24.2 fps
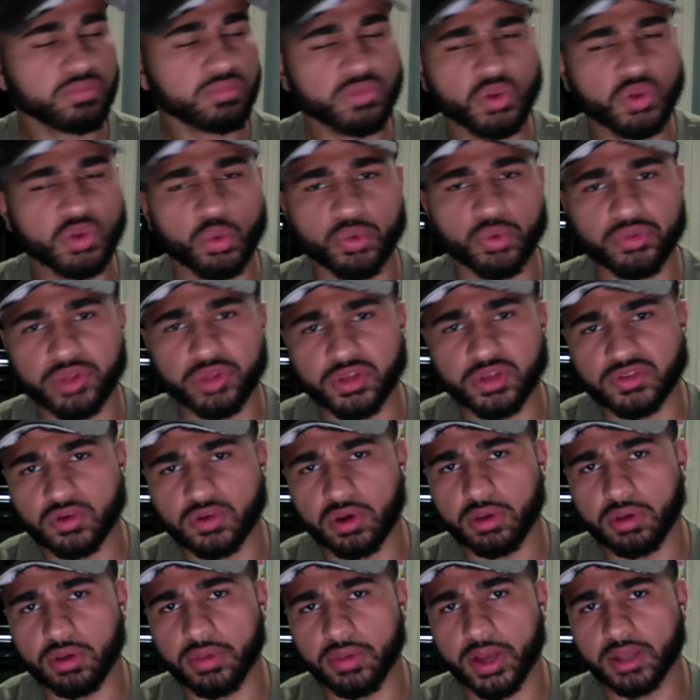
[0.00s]
when things are
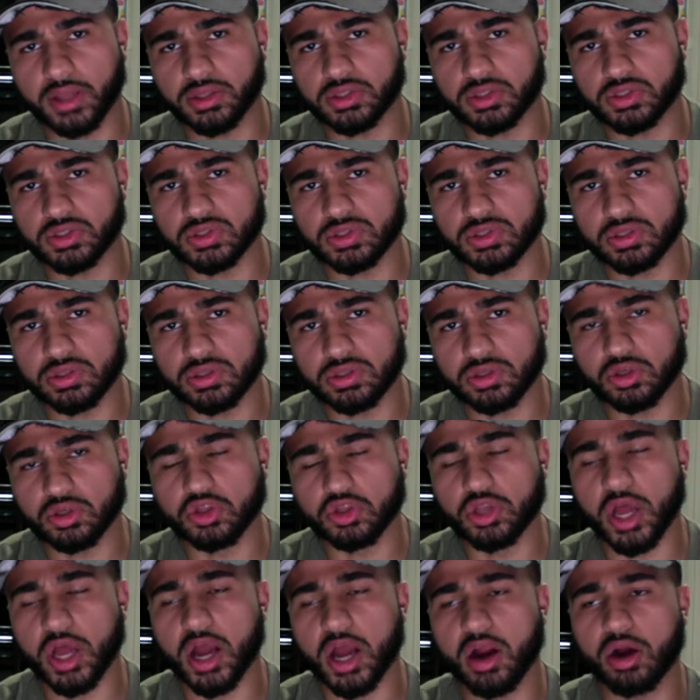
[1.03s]
automatically
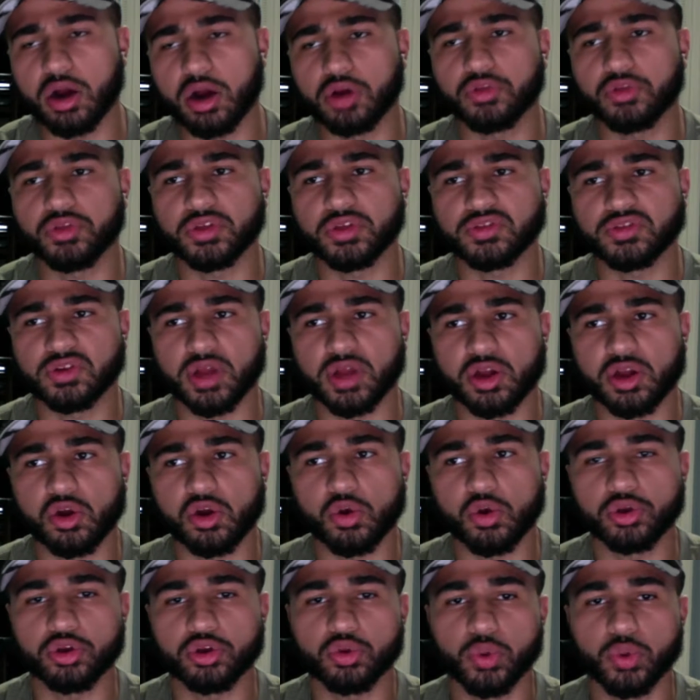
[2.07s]
things are not
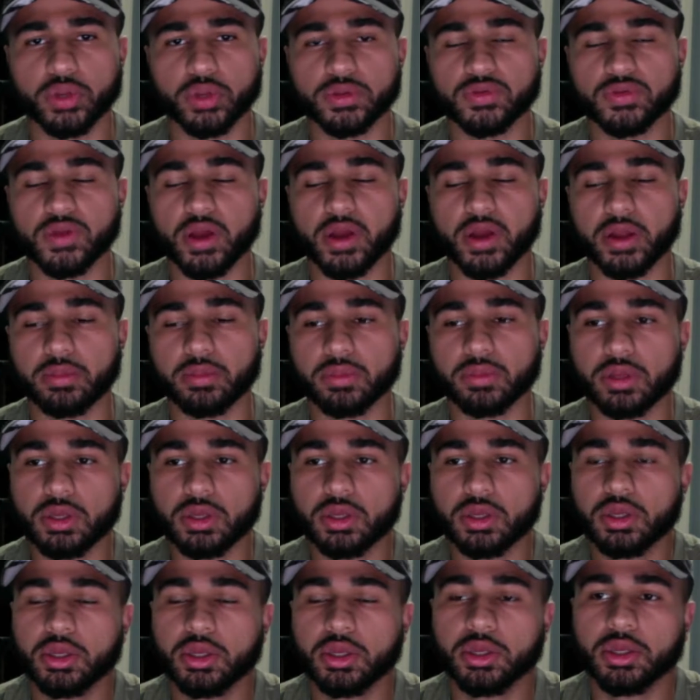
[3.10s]
going your way at the time.
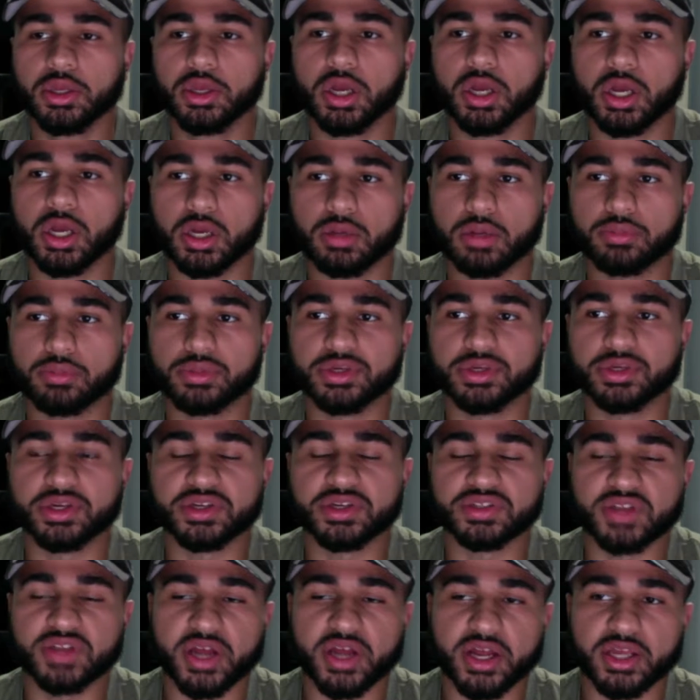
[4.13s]

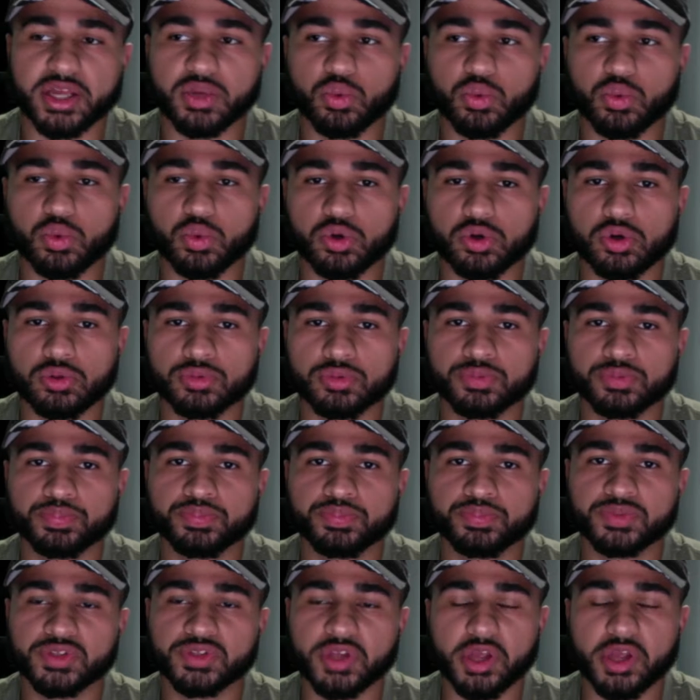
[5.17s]
Because I will
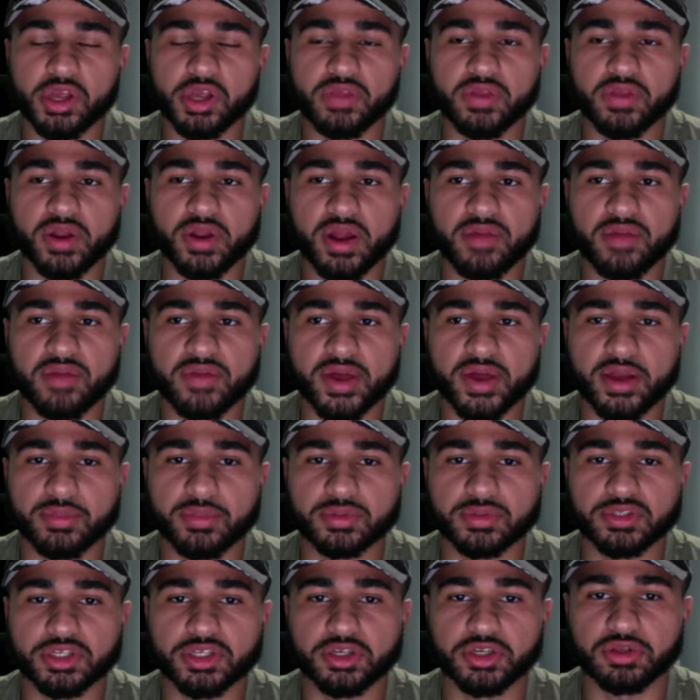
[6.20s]
say that I've had a
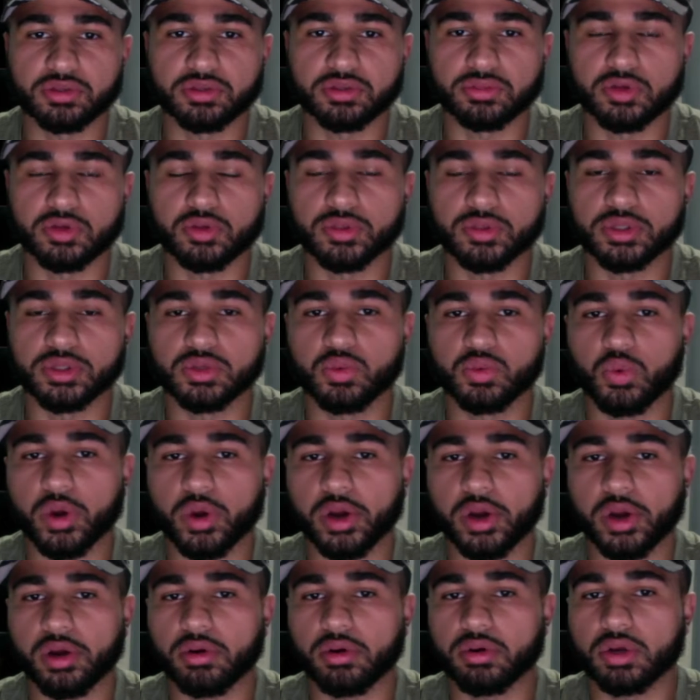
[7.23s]
particular moment
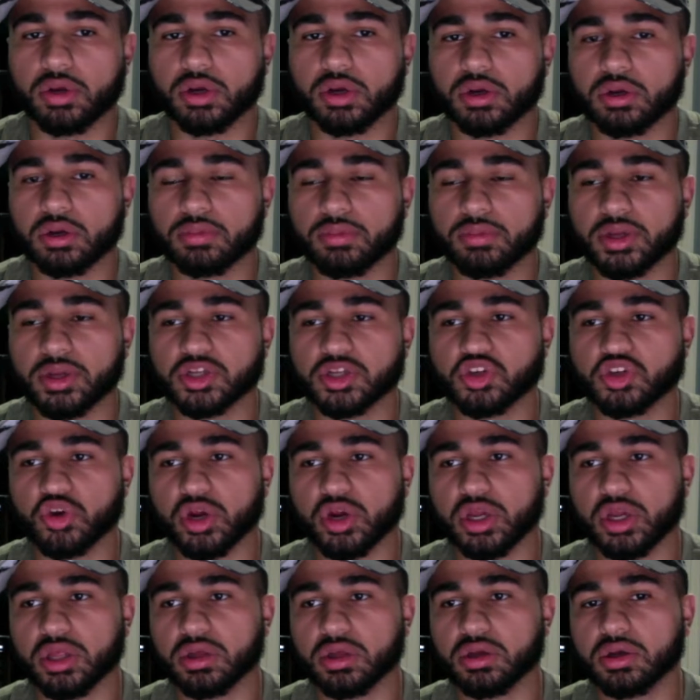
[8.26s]
where my
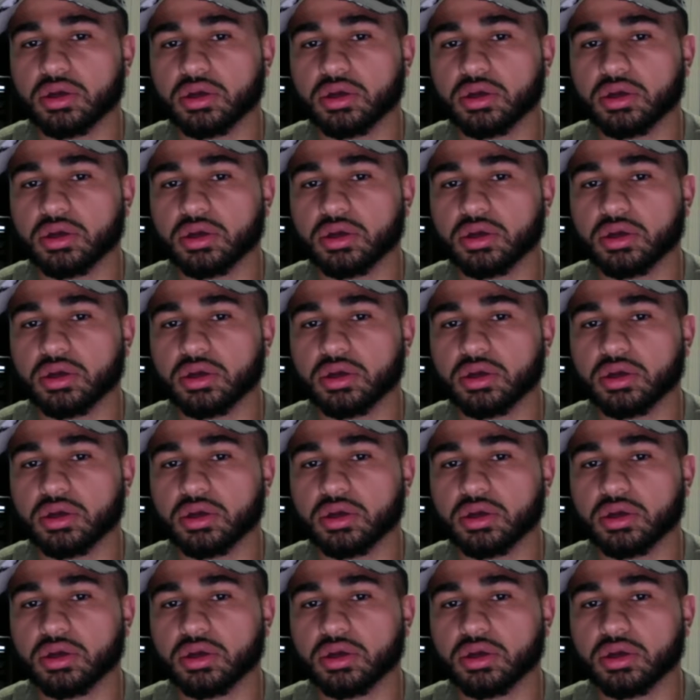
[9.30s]
training